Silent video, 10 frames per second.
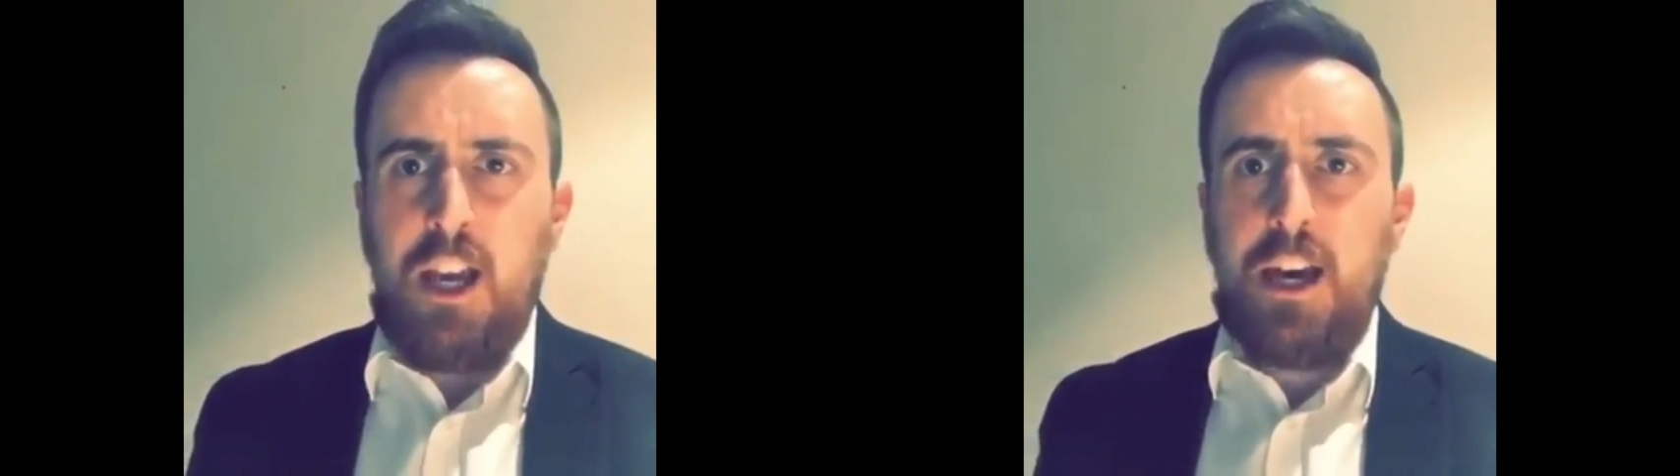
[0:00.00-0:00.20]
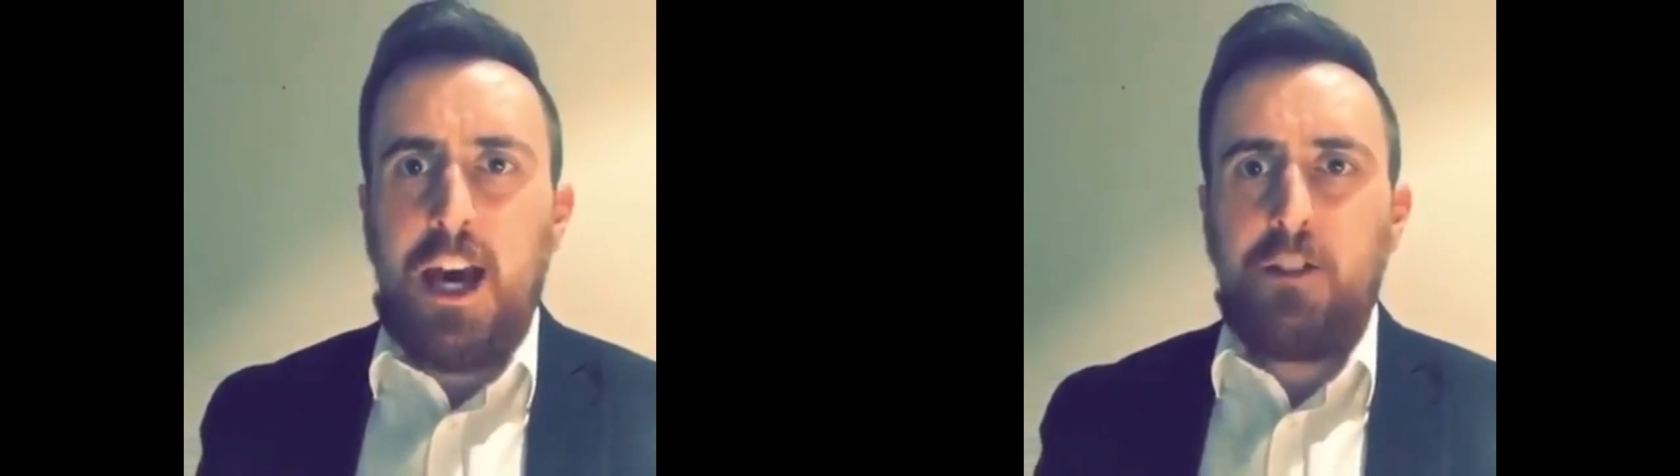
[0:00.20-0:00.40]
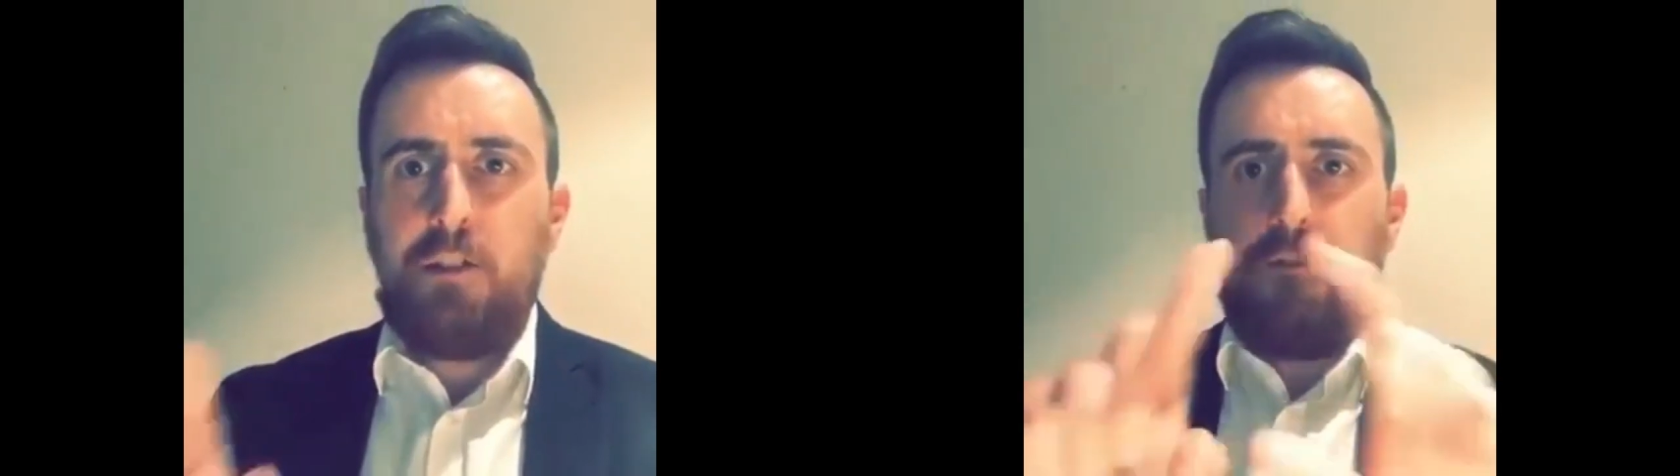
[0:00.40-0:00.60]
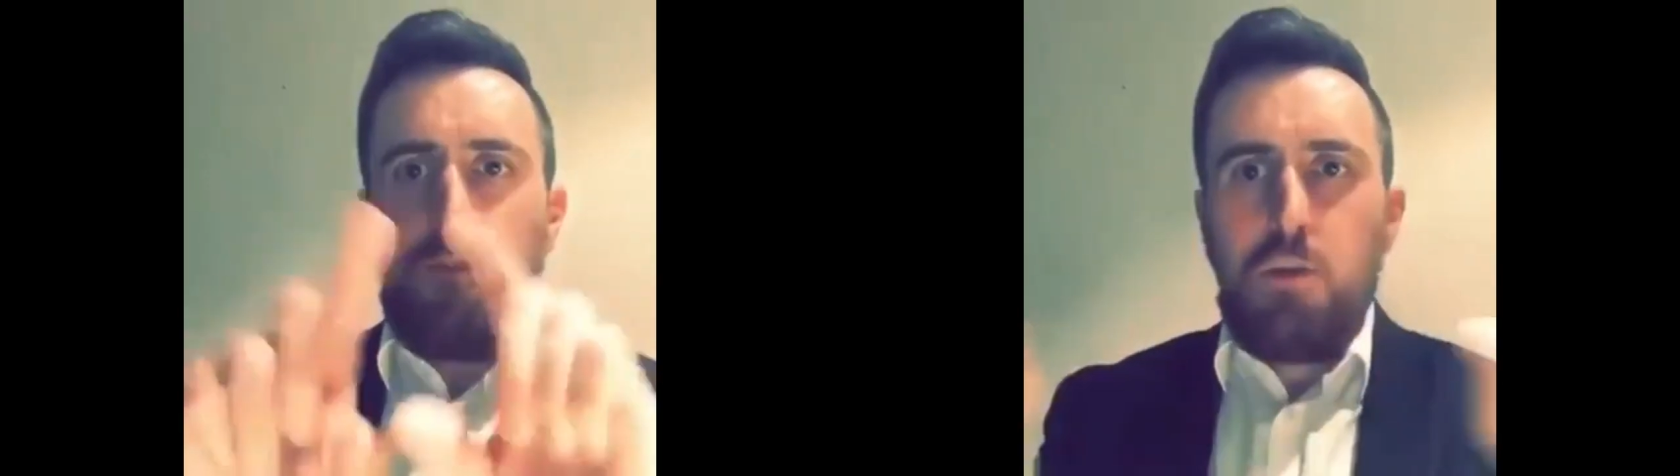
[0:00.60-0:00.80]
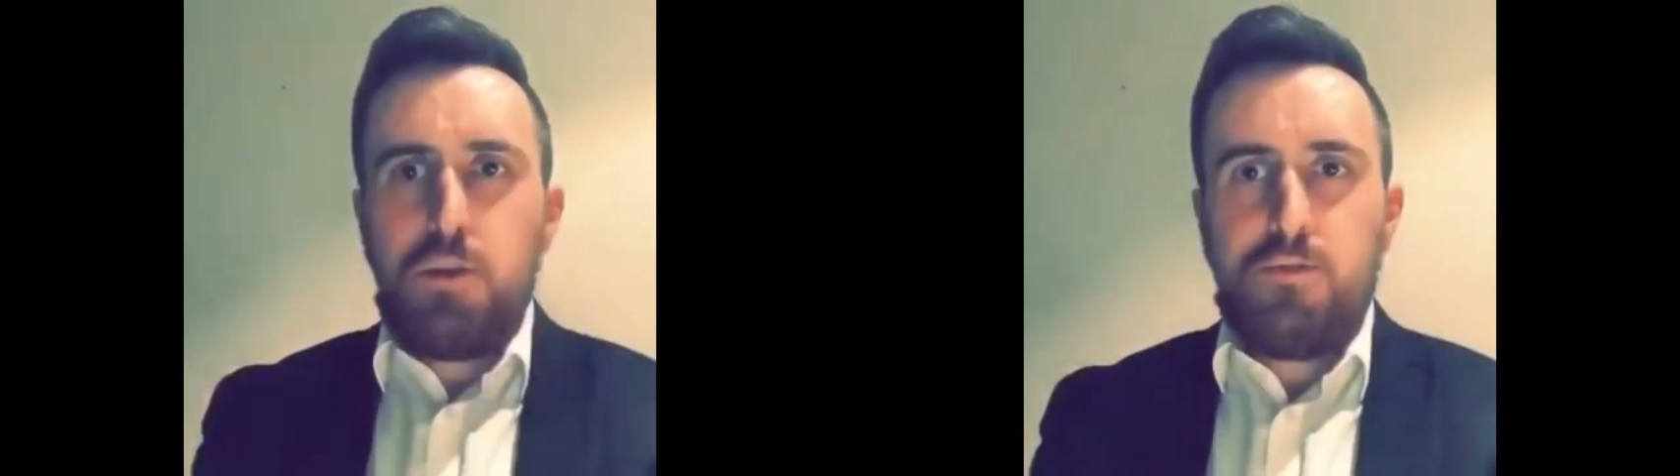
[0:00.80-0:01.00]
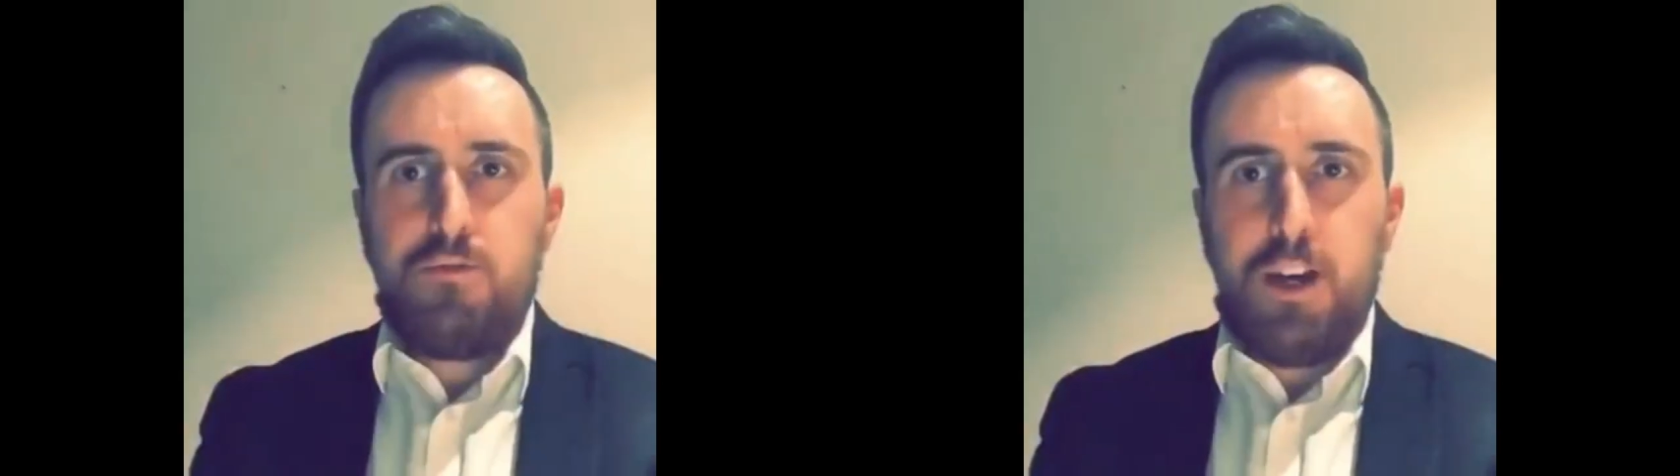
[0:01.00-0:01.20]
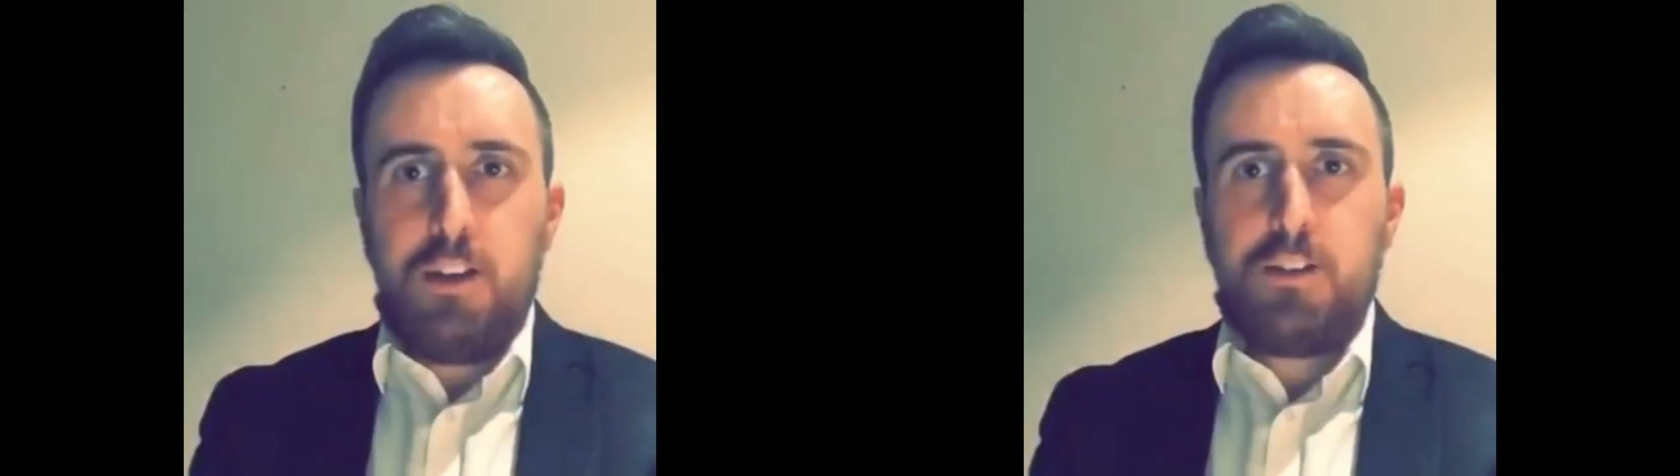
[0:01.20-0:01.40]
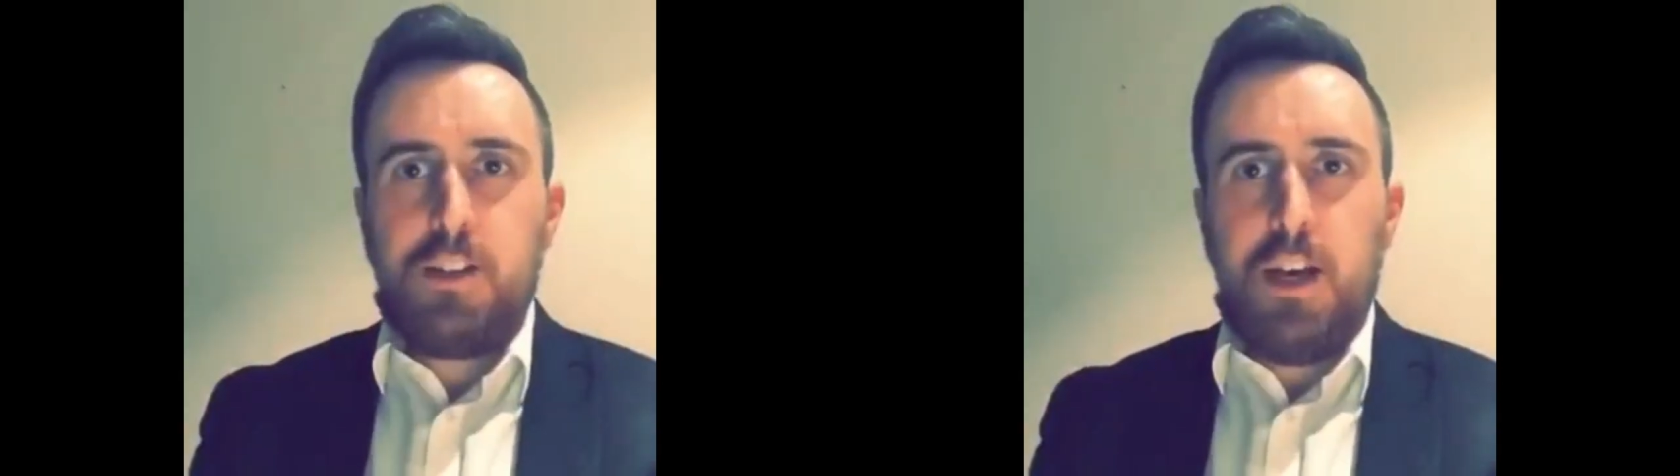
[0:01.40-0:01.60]
and it had the false
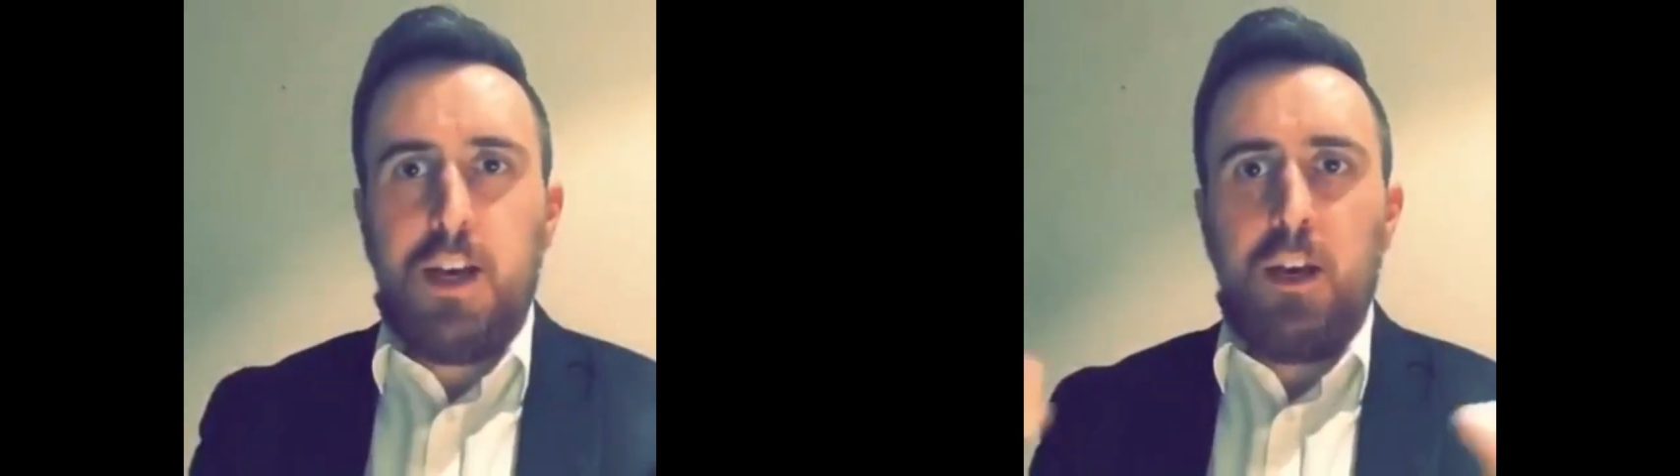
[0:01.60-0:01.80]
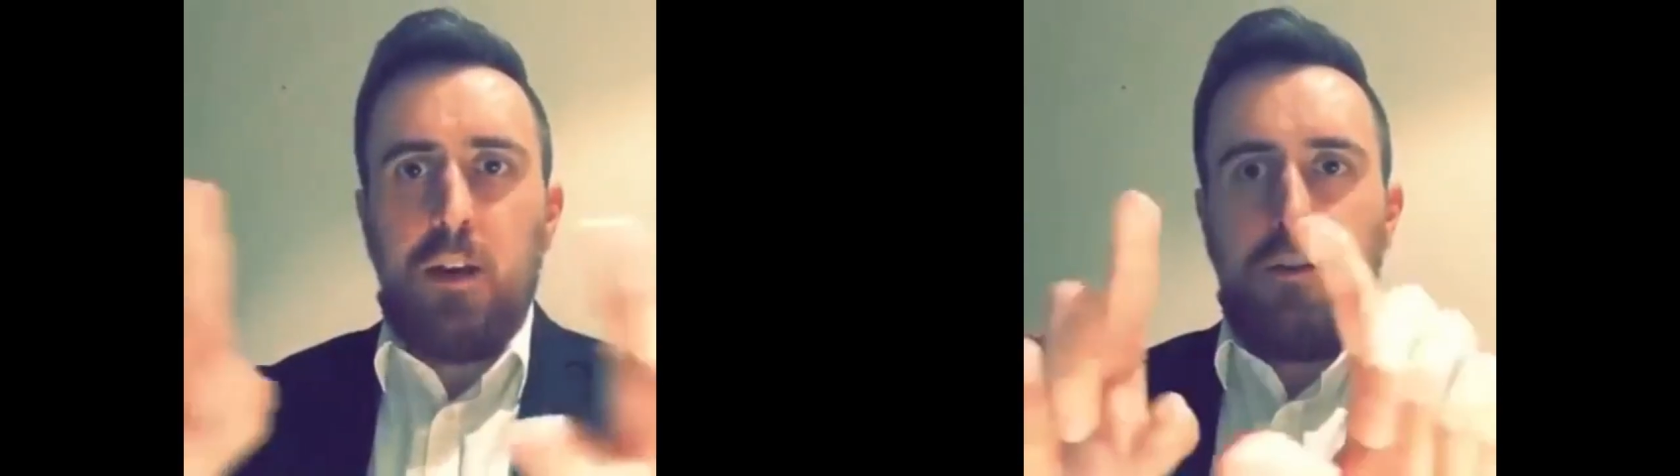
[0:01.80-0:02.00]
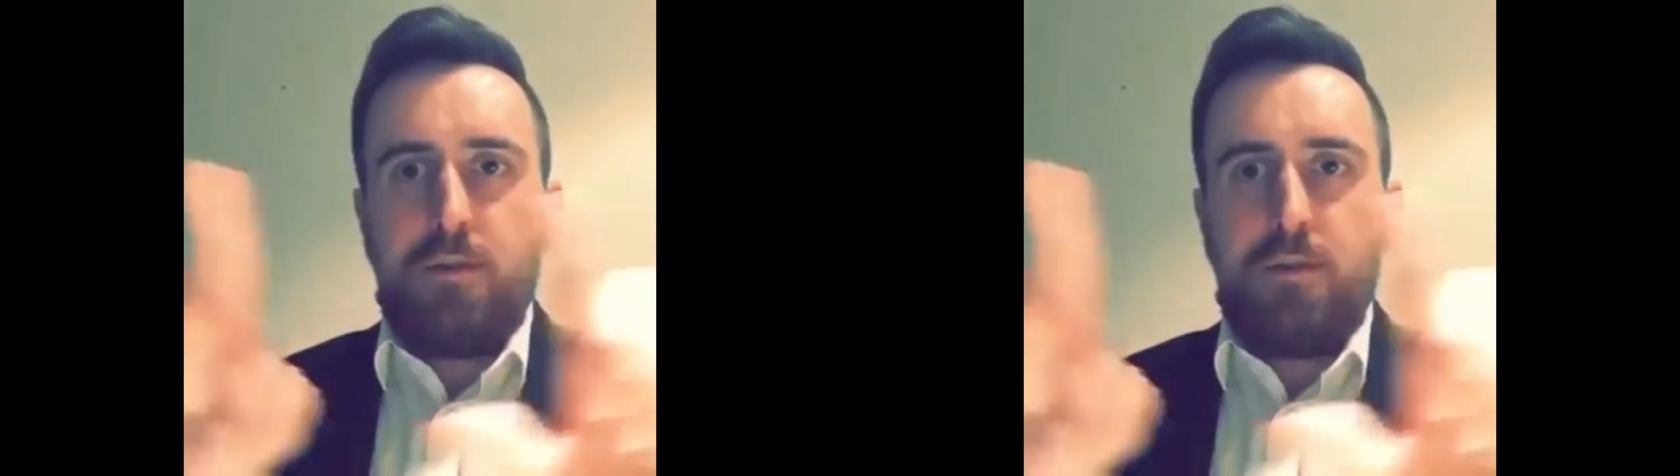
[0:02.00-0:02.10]
phrase there